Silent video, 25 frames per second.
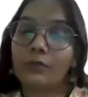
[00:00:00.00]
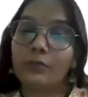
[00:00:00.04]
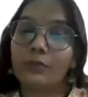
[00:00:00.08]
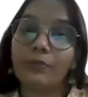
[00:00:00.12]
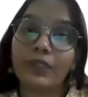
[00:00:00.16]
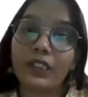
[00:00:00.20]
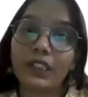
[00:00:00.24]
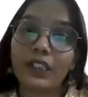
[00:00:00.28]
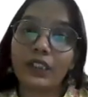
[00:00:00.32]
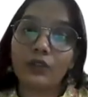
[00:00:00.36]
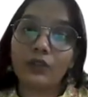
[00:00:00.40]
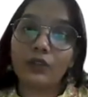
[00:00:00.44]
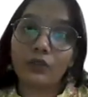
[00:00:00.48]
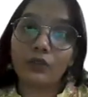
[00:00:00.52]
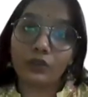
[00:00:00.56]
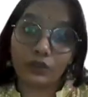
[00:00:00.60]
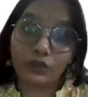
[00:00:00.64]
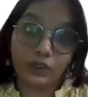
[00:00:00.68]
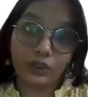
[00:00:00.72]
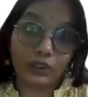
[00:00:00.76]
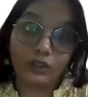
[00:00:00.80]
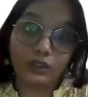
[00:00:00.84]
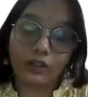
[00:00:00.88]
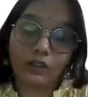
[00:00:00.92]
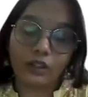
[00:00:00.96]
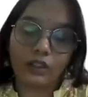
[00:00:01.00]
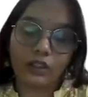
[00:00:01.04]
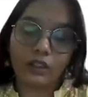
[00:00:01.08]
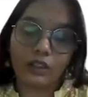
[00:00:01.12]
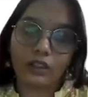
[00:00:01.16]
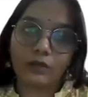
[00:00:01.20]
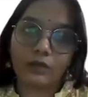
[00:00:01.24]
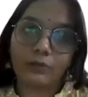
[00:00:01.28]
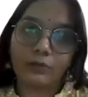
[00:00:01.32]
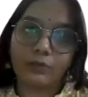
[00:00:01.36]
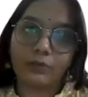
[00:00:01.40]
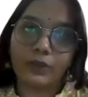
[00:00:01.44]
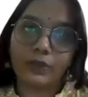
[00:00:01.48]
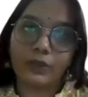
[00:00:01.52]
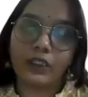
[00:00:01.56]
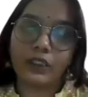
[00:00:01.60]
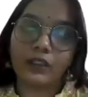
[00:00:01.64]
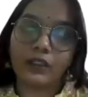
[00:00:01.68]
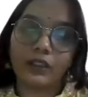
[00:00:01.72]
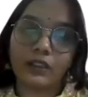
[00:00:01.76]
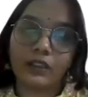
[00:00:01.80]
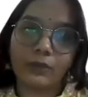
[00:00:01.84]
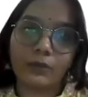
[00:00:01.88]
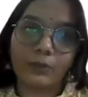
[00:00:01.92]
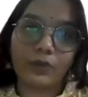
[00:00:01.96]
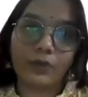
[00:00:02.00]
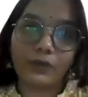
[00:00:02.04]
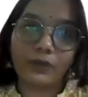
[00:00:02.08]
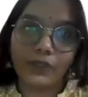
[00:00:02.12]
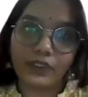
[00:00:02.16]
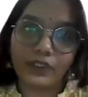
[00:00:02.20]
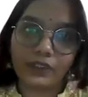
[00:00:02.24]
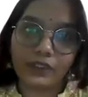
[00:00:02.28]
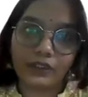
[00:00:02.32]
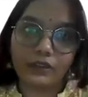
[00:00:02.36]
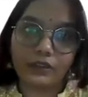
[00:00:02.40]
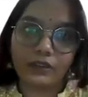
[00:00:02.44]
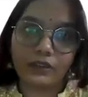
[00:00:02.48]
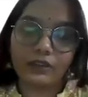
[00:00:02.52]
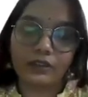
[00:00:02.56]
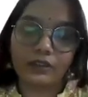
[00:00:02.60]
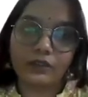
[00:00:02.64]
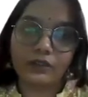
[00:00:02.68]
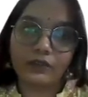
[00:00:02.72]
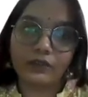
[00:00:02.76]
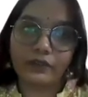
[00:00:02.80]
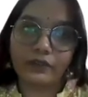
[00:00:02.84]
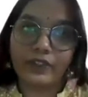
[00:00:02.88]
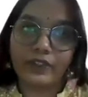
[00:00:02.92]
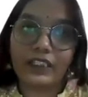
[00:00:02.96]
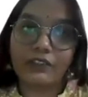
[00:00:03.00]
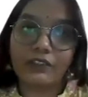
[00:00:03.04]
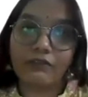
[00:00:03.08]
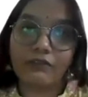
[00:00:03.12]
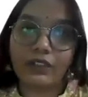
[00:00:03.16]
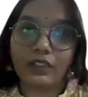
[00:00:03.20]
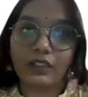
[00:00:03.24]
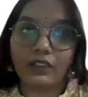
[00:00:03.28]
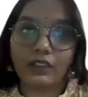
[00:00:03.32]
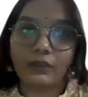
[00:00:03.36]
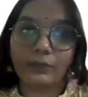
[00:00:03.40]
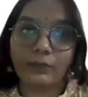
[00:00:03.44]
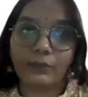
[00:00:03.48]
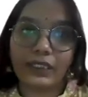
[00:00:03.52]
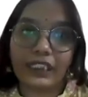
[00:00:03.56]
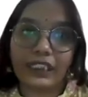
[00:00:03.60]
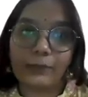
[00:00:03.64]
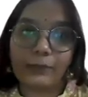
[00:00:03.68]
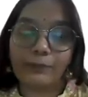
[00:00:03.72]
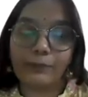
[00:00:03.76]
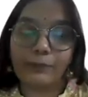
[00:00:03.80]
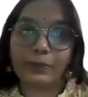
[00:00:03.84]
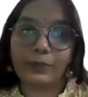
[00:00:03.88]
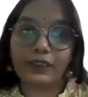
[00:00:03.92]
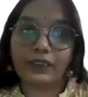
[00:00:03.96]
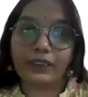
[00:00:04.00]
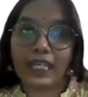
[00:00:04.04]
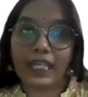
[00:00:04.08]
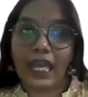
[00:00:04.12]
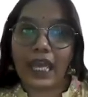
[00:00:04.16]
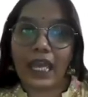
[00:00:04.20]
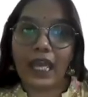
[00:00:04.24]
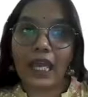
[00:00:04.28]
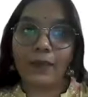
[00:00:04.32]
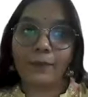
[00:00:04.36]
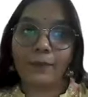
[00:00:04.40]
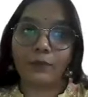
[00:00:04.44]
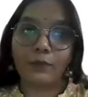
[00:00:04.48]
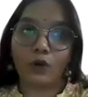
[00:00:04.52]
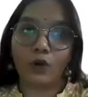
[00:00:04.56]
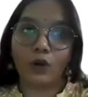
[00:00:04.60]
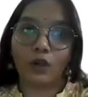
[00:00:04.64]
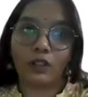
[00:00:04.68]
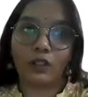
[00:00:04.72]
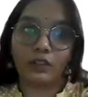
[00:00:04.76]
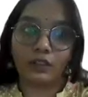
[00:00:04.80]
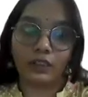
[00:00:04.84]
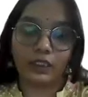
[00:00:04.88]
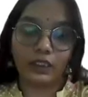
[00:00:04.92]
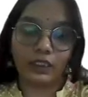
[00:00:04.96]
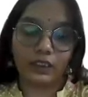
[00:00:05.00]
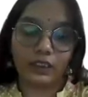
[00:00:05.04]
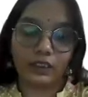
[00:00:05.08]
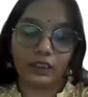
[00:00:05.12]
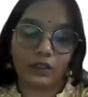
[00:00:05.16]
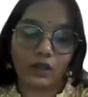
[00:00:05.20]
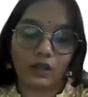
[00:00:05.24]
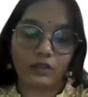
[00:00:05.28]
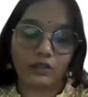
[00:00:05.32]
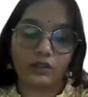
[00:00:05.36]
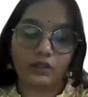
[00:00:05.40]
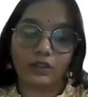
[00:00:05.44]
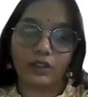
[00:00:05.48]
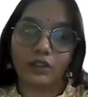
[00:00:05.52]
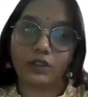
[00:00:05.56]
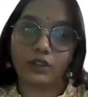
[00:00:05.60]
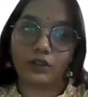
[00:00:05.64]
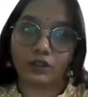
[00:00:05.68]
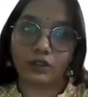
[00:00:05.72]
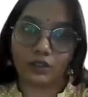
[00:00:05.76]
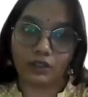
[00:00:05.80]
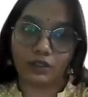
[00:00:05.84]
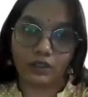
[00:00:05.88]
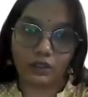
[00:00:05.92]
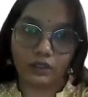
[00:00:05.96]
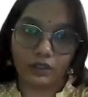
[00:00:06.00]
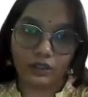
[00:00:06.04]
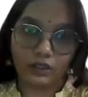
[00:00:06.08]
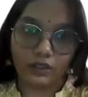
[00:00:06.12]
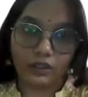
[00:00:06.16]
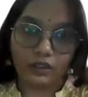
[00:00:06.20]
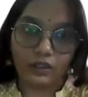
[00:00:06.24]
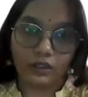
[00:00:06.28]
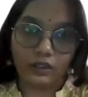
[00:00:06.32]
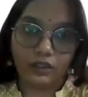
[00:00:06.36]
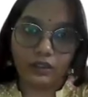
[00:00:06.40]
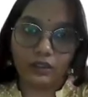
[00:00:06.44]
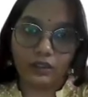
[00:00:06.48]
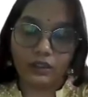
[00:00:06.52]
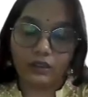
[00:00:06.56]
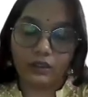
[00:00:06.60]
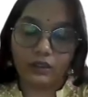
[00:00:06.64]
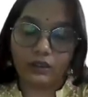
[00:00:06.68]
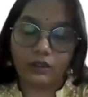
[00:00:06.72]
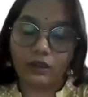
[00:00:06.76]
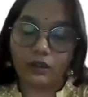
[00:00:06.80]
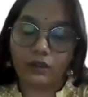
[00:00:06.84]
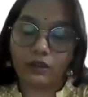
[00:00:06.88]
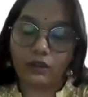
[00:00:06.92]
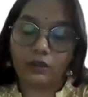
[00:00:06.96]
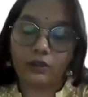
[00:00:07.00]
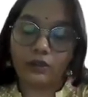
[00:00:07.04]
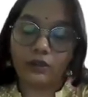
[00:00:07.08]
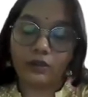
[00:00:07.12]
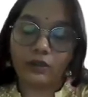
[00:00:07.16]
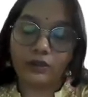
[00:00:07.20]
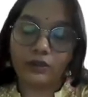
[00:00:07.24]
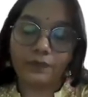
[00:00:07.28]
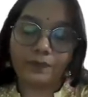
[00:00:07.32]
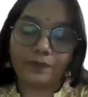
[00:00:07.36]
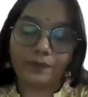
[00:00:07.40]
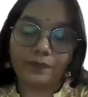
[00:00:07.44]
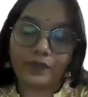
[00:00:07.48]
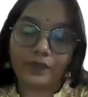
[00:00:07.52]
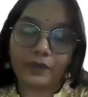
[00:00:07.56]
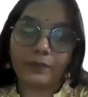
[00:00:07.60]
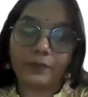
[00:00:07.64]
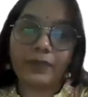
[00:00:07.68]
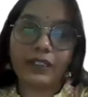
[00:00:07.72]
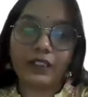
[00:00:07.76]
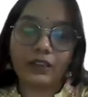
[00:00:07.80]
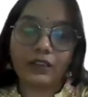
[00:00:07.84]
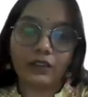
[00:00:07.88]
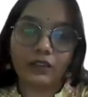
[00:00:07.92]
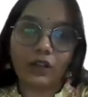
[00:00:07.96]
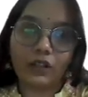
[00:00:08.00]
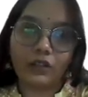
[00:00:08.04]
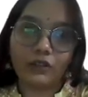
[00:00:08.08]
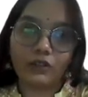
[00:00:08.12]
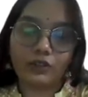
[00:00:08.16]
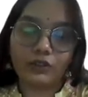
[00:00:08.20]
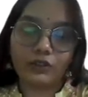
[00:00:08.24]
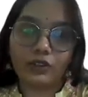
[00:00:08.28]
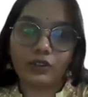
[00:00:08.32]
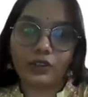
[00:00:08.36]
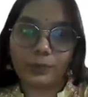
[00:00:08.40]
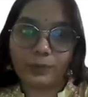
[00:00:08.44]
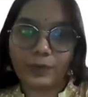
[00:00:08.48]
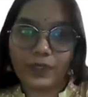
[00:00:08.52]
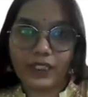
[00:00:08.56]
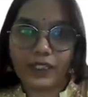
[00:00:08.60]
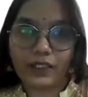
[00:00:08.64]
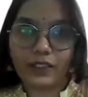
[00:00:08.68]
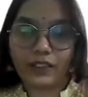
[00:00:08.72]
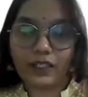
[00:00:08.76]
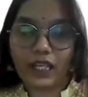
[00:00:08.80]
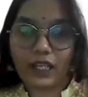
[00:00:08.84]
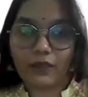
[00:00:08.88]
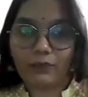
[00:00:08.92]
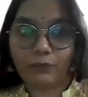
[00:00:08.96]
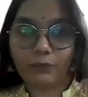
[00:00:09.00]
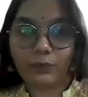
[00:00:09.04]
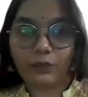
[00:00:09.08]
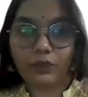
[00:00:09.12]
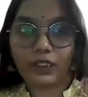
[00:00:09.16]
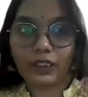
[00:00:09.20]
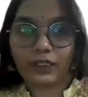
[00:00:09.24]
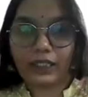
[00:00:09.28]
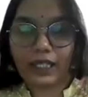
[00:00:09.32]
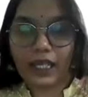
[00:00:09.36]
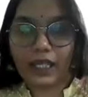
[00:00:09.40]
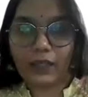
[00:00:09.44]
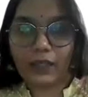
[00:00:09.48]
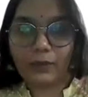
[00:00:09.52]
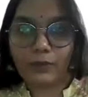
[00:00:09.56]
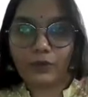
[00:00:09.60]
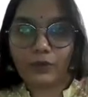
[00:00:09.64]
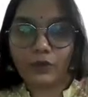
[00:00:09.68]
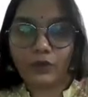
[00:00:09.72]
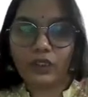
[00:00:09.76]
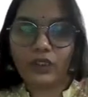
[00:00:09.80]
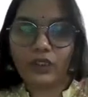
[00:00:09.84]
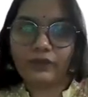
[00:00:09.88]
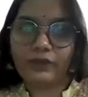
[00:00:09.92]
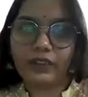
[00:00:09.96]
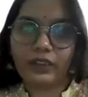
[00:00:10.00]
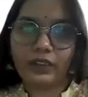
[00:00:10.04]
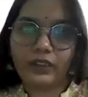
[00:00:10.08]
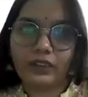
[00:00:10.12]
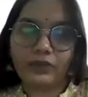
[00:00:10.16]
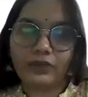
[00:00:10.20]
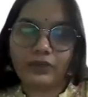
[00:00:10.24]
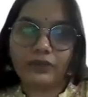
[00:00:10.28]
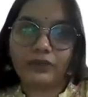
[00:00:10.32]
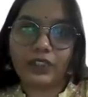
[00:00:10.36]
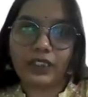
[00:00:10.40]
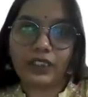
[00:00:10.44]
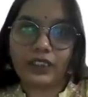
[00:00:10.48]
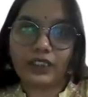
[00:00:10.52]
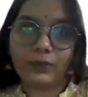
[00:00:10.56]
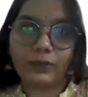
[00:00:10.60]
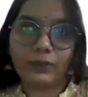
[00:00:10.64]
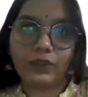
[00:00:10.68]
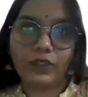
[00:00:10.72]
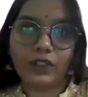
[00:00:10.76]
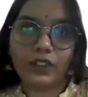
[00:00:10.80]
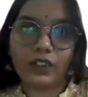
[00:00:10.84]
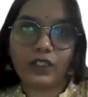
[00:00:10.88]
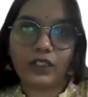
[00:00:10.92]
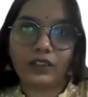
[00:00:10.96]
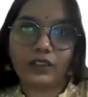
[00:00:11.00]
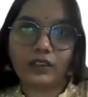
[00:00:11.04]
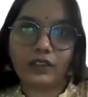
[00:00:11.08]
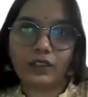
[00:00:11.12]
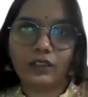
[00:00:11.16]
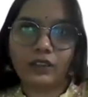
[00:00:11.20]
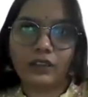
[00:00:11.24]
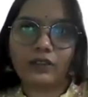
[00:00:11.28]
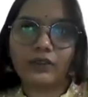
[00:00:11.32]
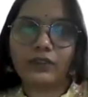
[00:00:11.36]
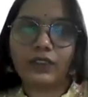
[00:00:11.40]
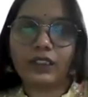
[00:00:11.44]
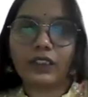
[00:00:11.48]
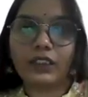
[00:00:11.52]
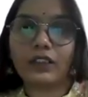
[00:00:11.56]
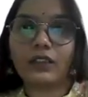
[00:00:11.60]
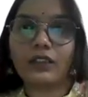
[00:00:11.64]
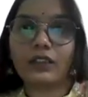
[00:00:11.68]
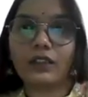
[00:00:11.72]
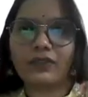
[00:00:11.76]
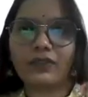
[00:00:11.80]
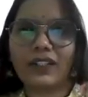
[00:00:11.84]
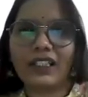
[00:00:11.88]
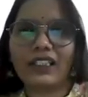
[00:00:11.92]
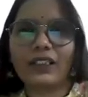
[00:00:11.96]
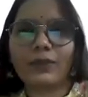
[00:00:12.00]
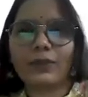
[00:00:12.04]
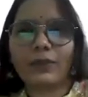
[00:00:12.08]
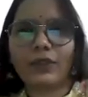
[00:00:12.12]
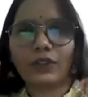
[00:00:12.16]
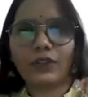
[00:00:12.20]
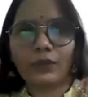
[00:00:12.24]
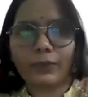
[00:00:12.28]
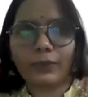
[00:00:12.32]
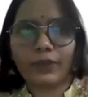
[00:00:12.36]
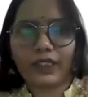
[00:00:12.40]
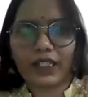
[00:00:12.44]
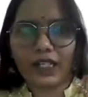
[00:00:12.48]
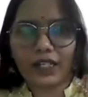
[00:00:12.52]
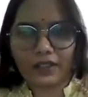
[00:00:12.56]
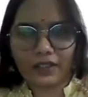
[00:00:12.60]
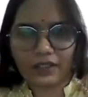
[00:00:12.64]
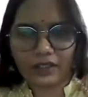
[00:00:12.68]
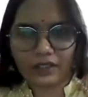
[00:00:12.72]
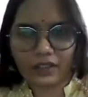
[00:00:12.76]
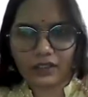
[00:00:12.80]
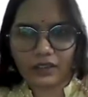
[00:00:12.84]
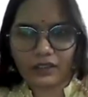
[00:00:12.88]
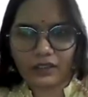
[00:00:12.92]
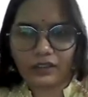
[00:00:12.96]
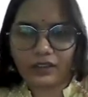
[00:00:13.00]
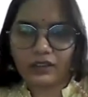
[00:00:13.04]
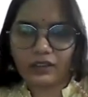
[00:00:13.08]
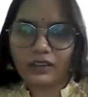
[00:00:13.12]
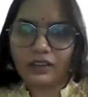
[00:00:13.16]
pre-notion or provisions which will keep tab on the constitution, uh, because the constitutional maker have put a tab. So even it's flexible or rigid, flexible could be considered